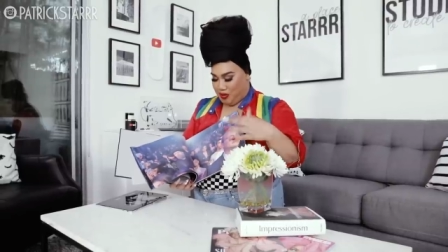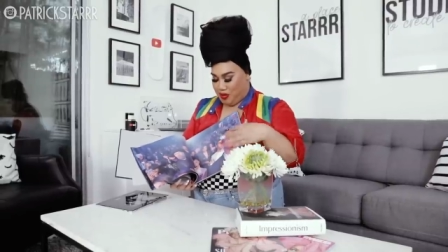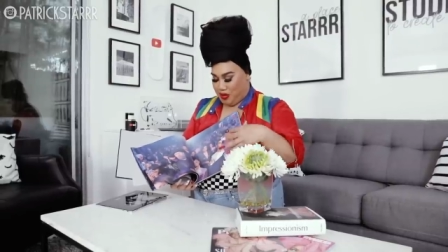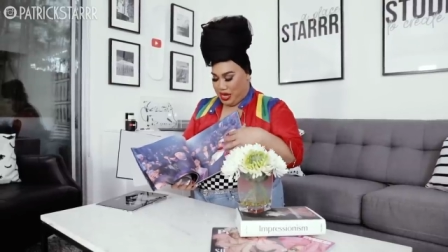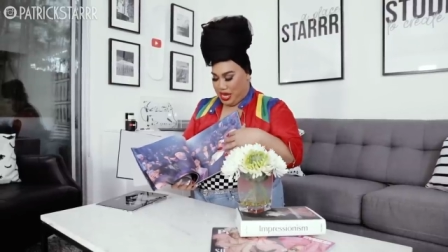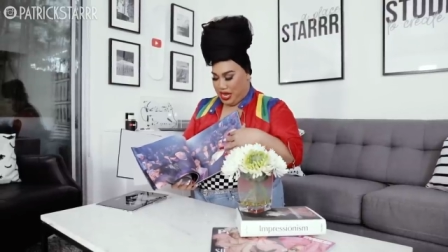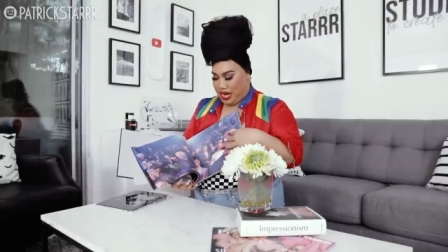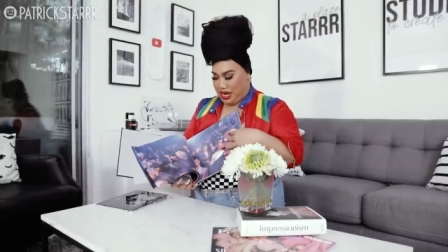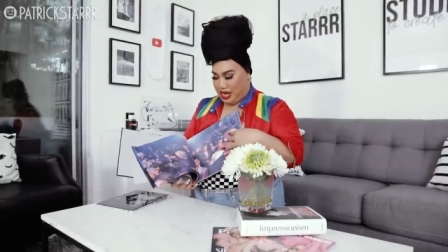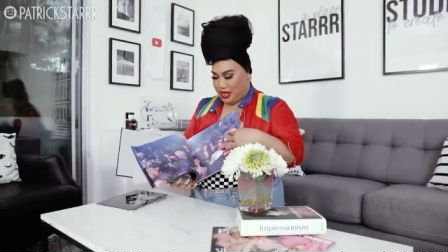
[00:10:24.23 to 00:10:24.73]

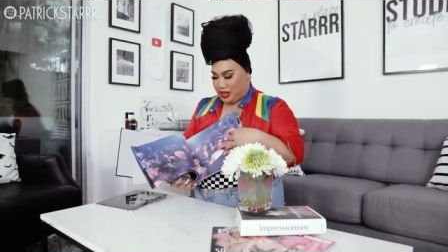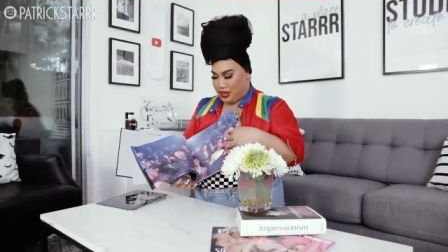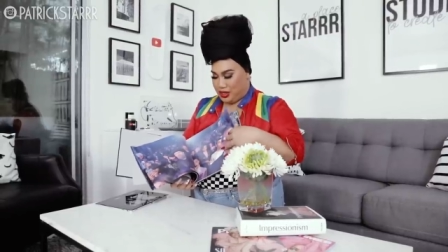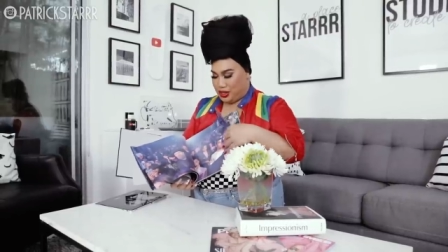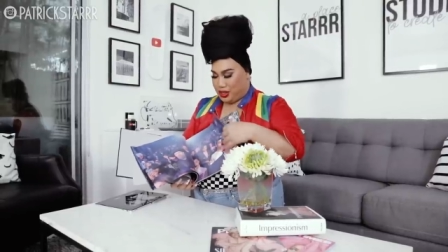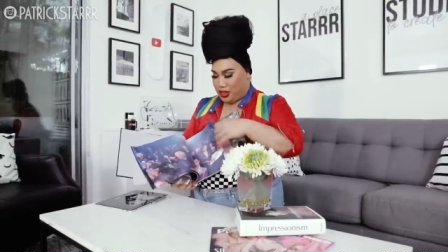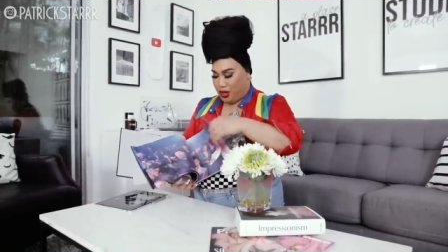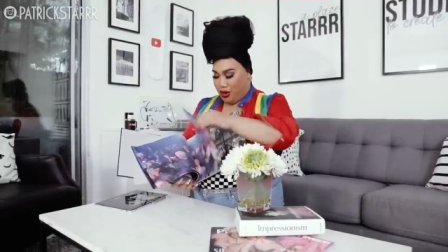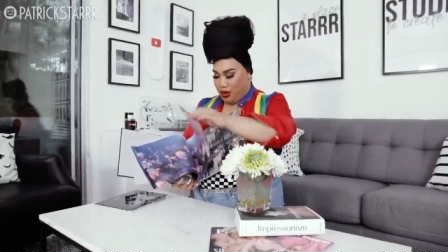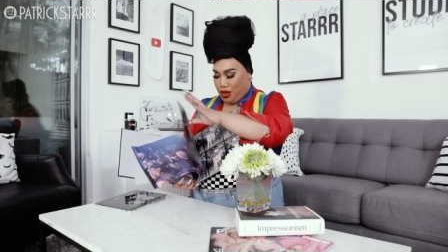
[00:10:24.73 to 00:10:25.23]
been
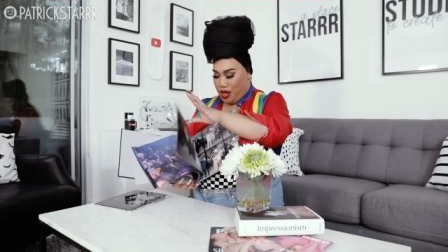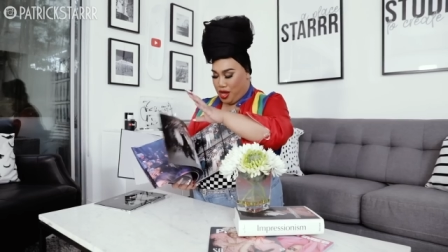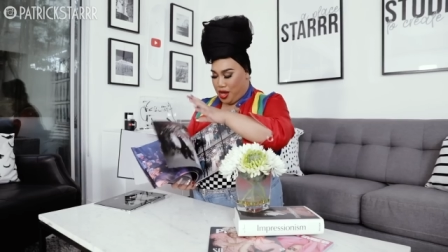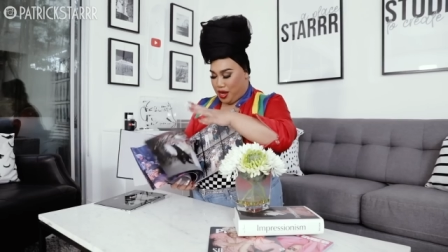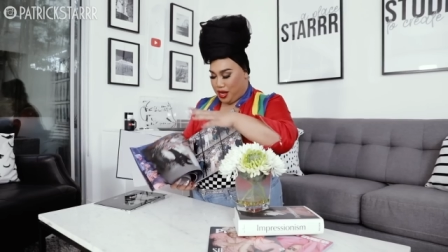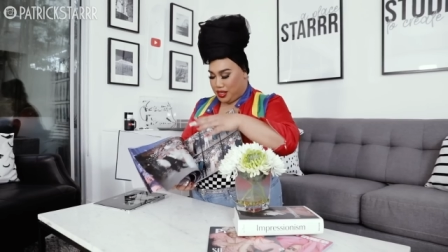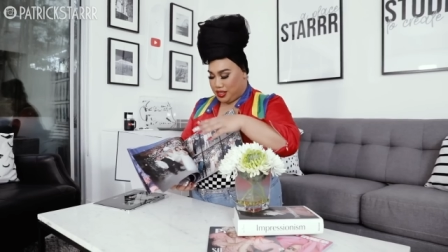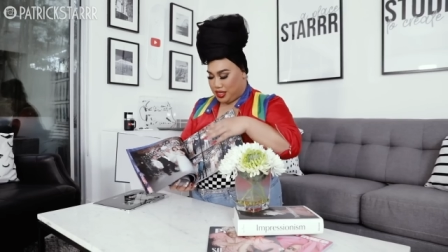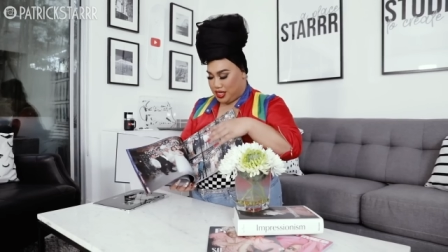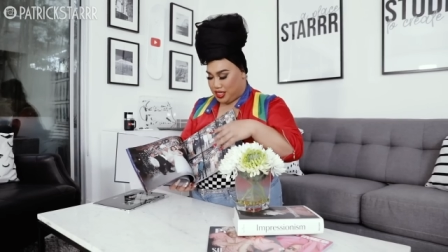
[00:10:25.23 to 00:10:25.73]
so
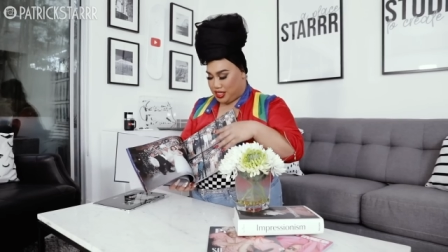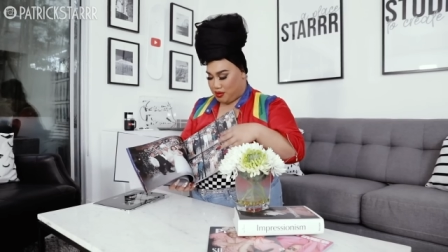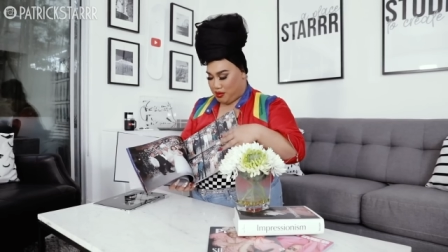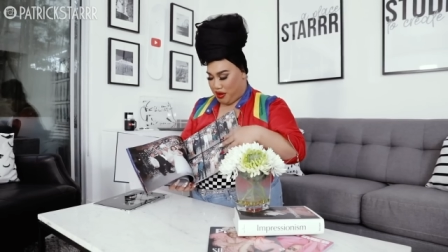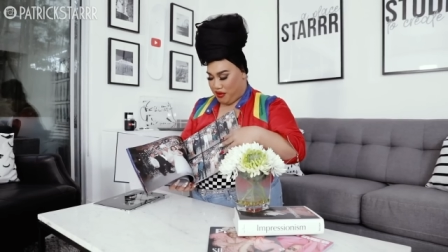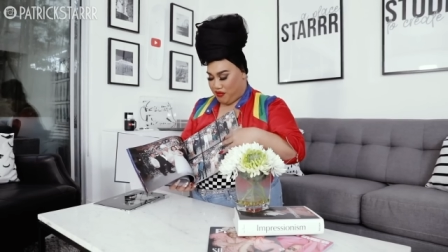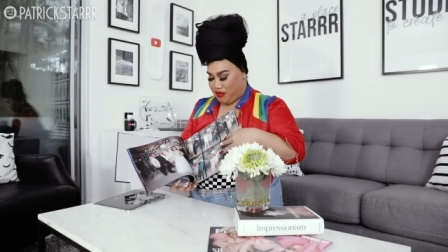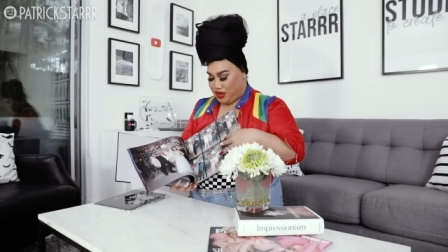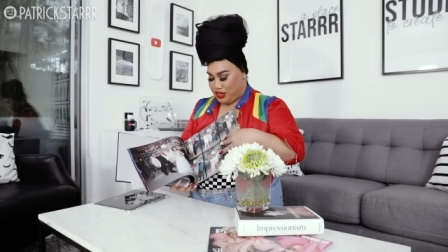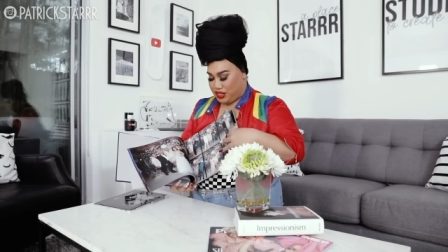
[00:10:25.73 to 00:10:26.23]
long since
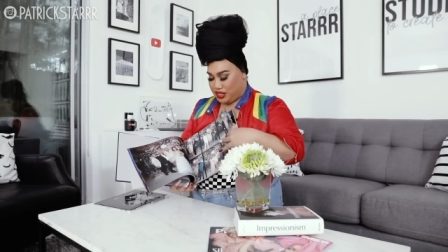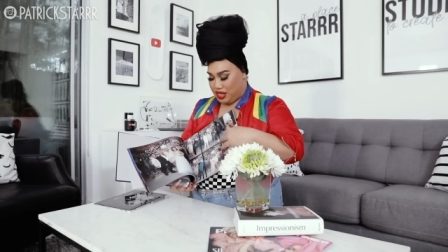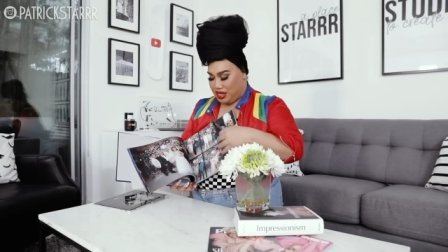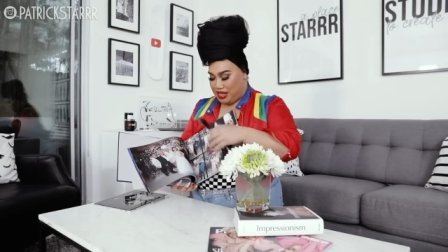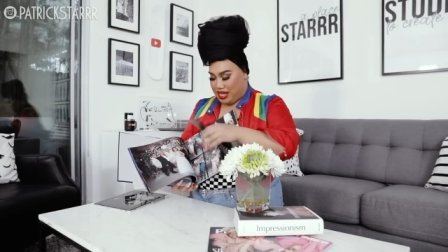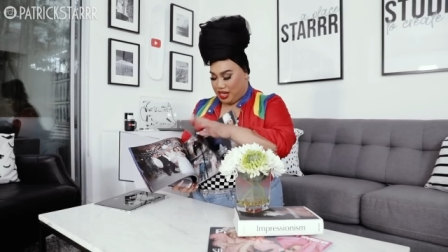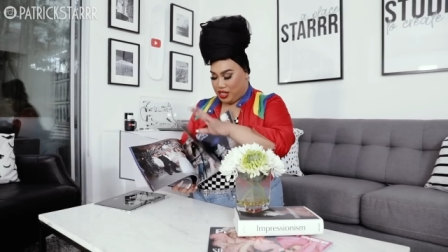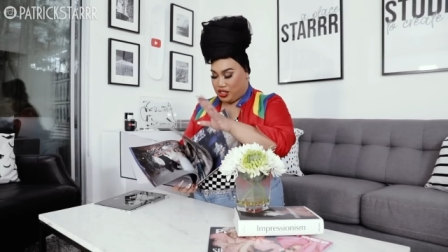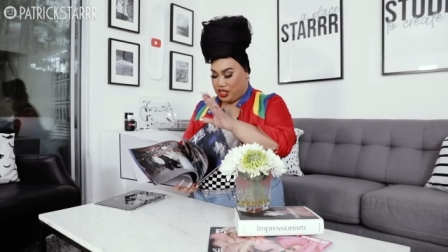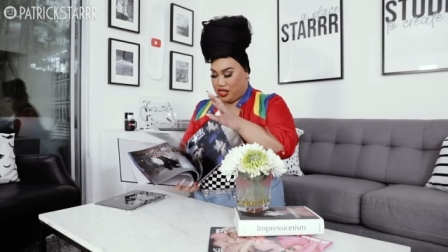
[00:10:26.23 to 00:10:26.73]
my first
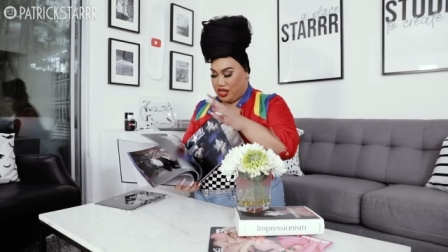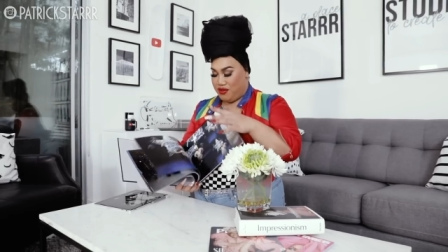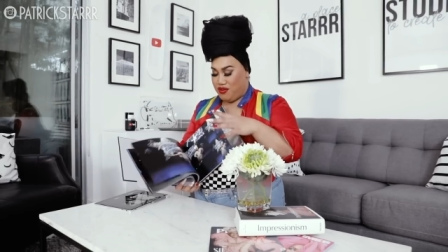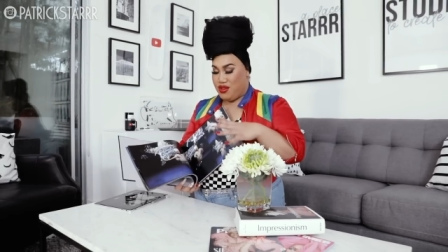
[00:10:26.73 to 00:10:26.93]
collection.